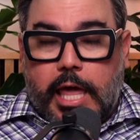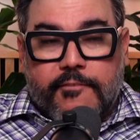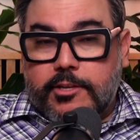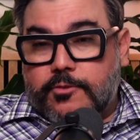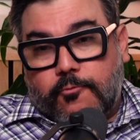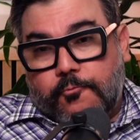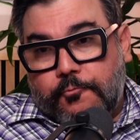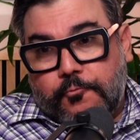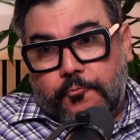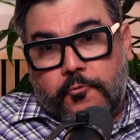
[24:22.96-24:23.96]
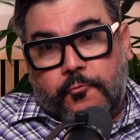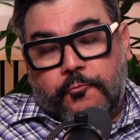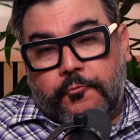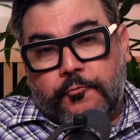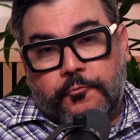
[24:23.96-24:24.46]
if it's
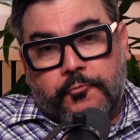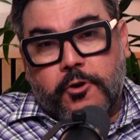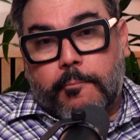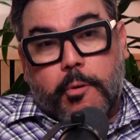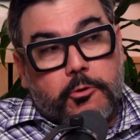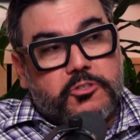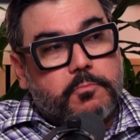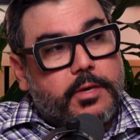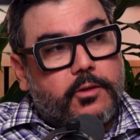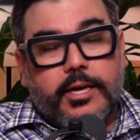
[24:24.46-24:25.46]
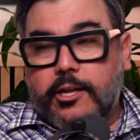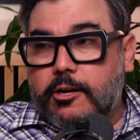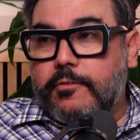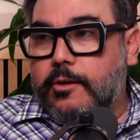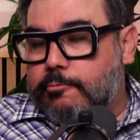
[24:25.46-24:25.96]
for a post-meal
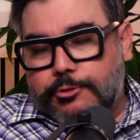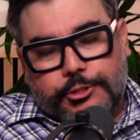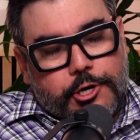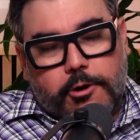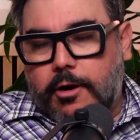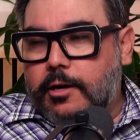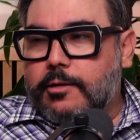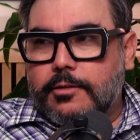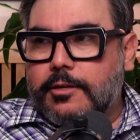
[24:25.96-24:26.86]
interview, sure.